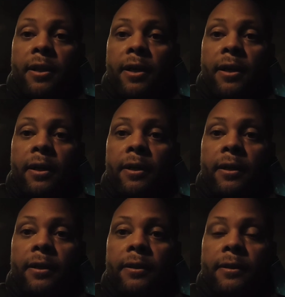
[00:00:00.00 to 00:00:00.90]

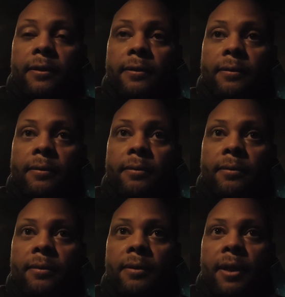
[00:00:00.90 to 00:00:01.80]

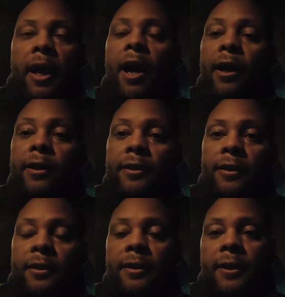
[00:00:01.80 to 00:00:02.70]
the the,
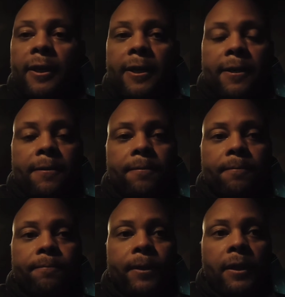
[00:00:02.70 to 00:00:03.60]
heart
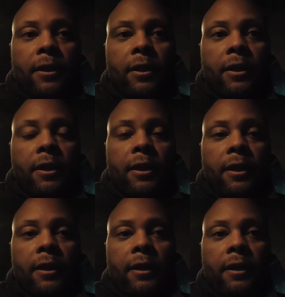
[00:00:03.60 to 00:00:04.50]
um,
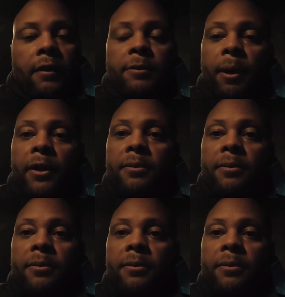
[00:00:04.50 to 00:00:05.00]
of